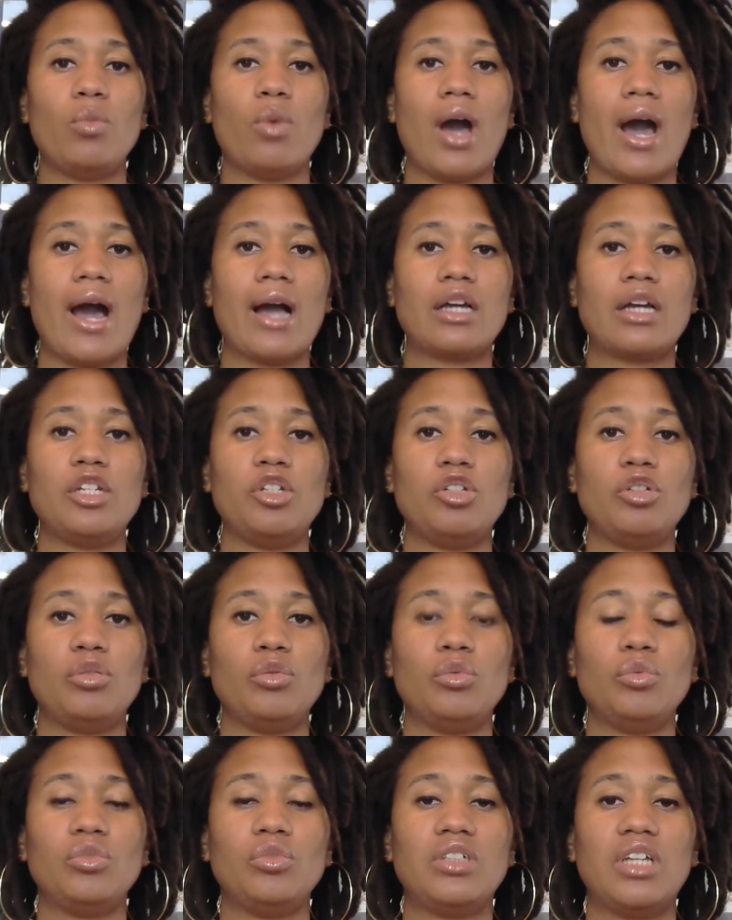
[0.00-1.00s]
well, how can
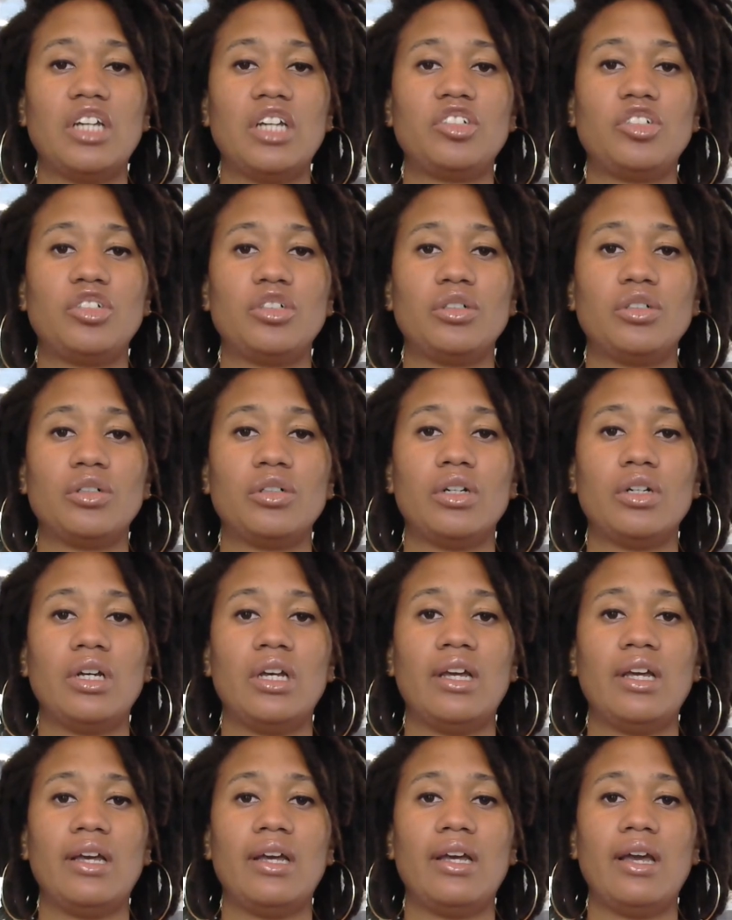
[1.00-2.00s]
you test your
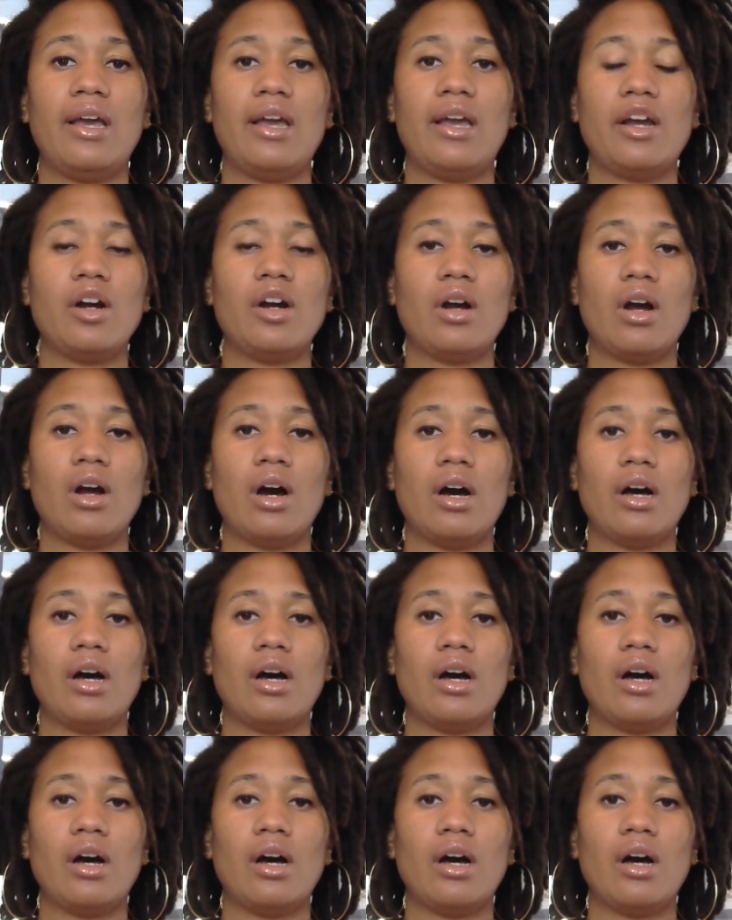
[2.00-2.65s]
hair